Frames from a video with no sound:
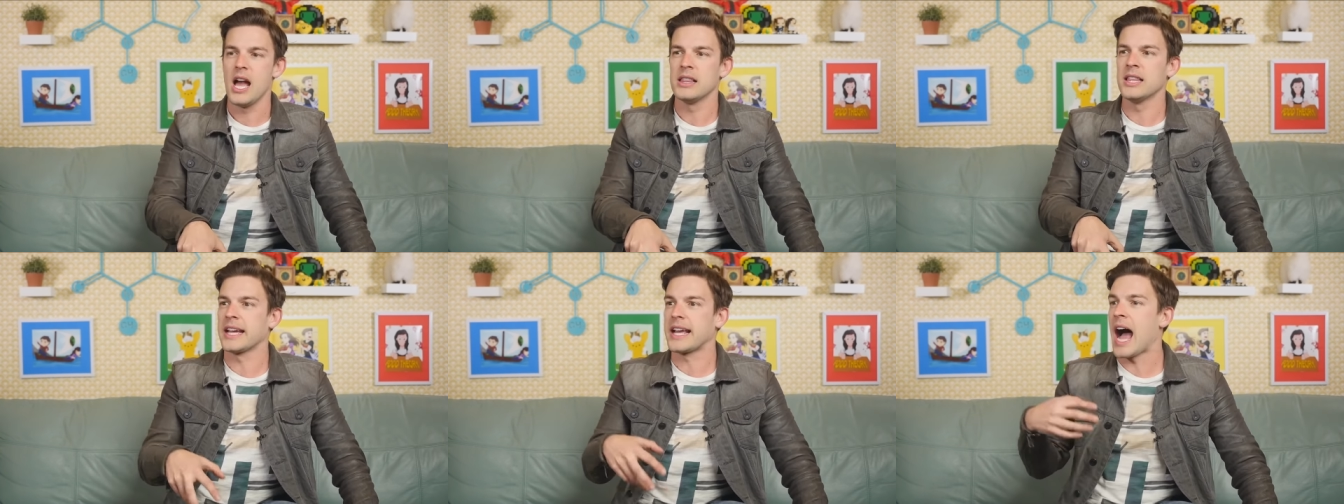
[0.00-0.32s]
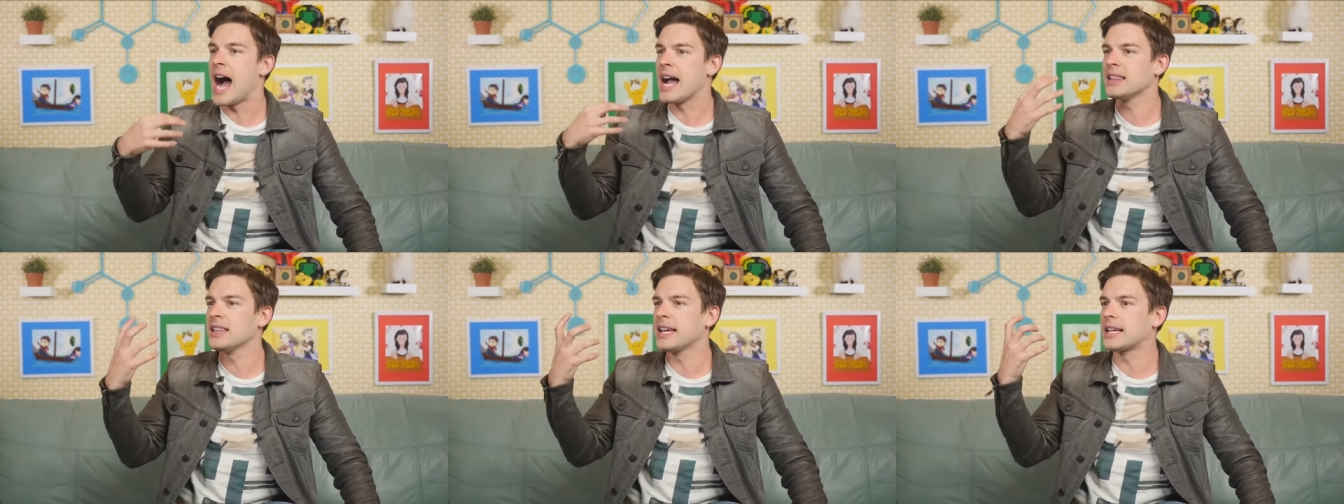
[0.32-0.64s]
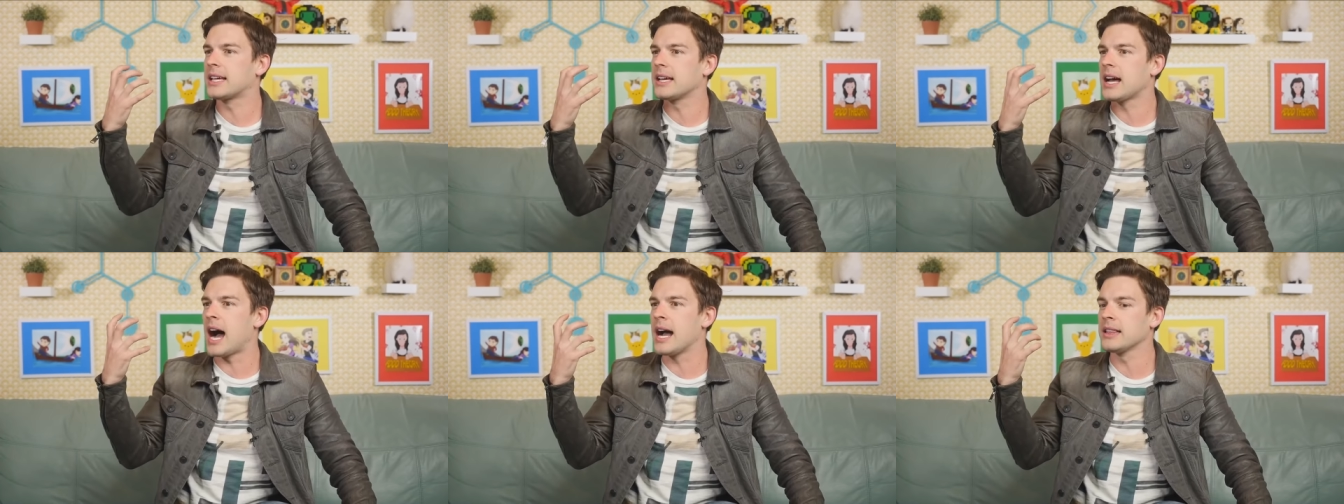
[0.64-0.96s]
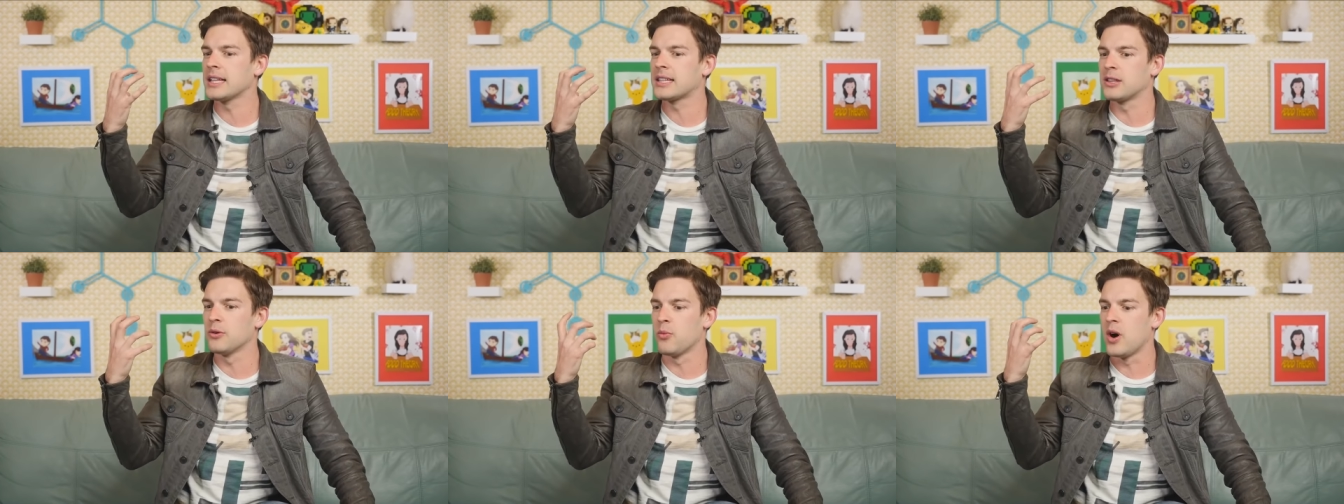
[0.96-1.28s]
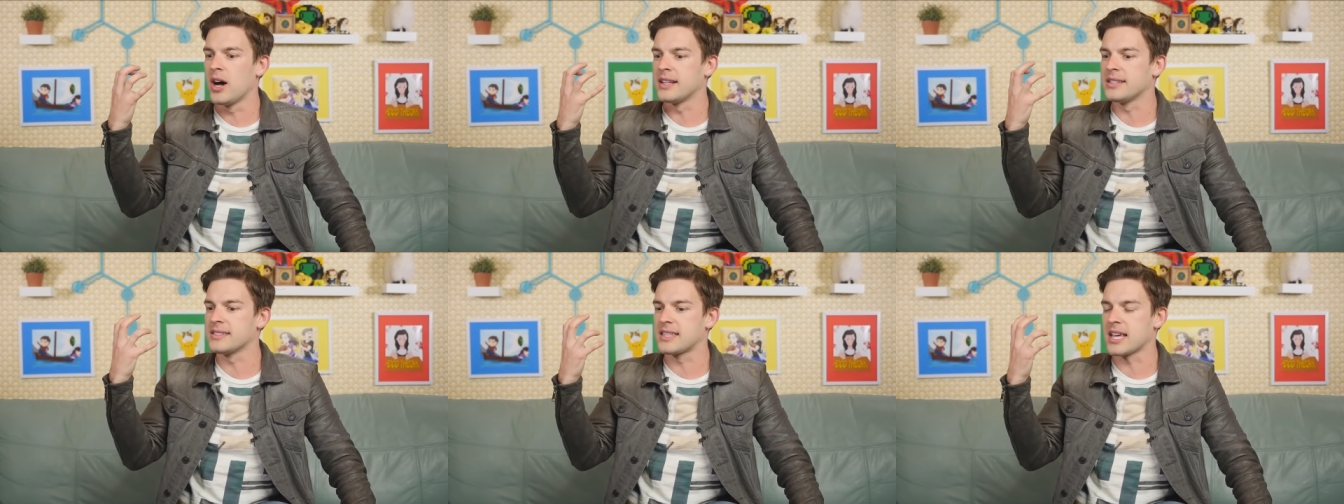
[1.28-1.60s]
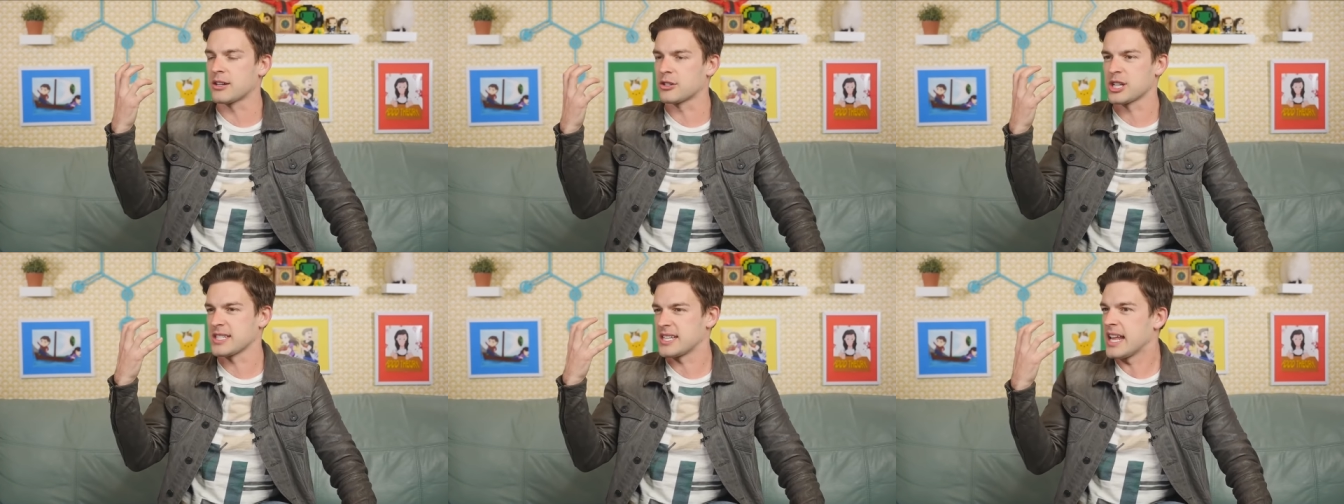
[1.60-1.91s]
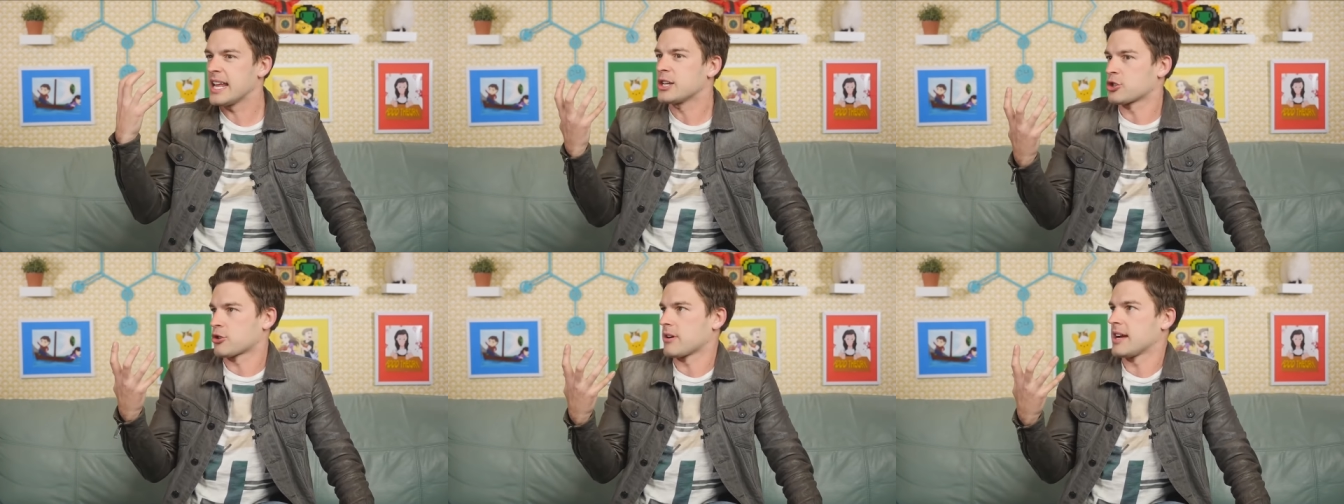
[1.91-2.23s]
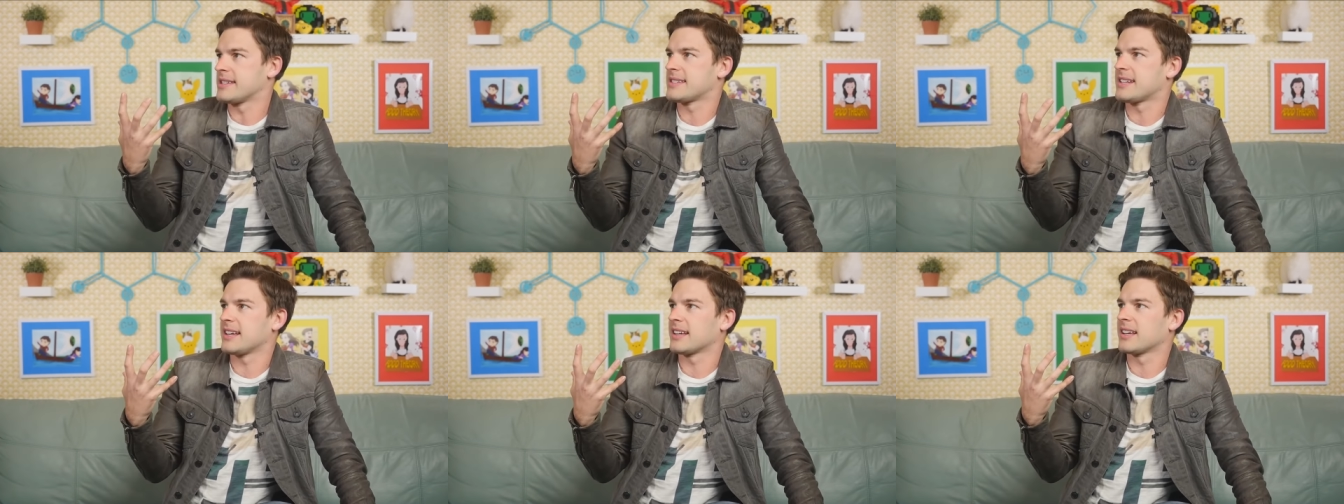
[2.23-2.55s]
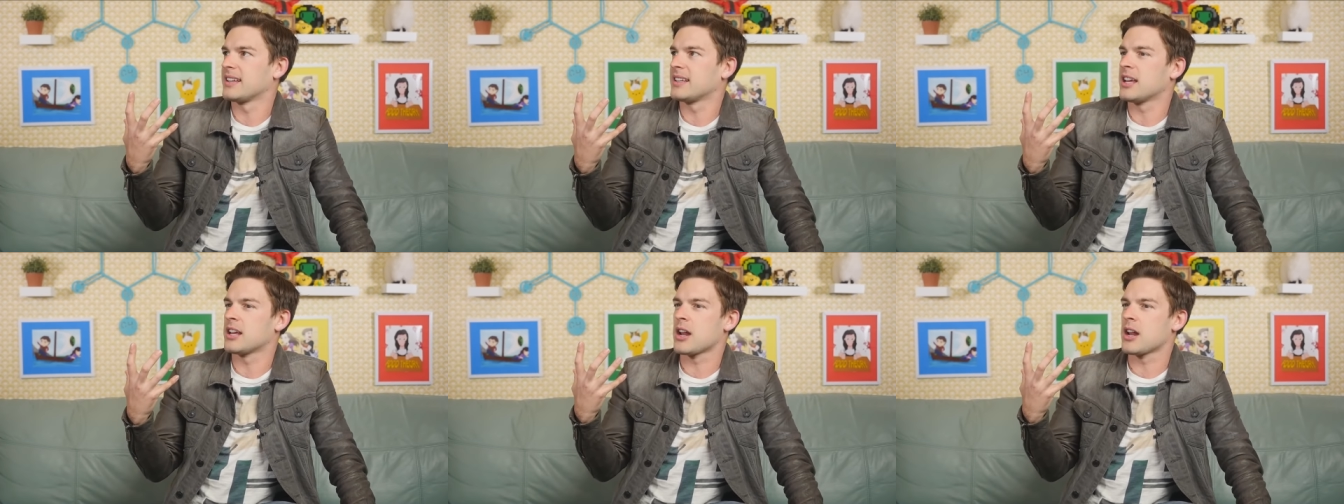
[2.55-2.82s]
like I like I like the ones that are just interesting, mm.